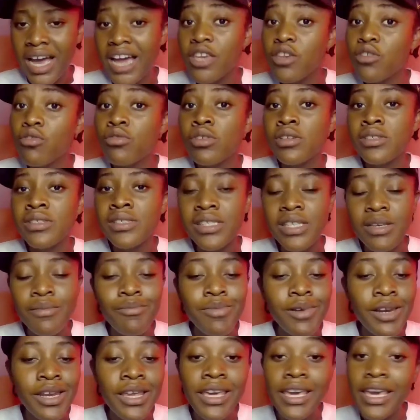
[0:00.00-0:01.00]
and you
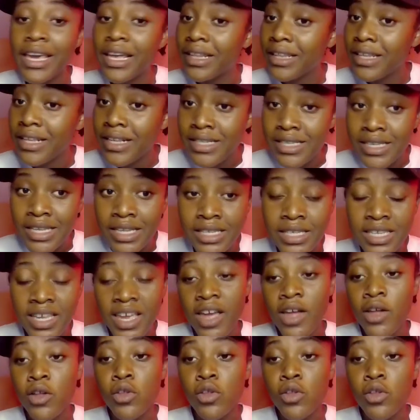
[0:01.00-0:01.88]
simply edit it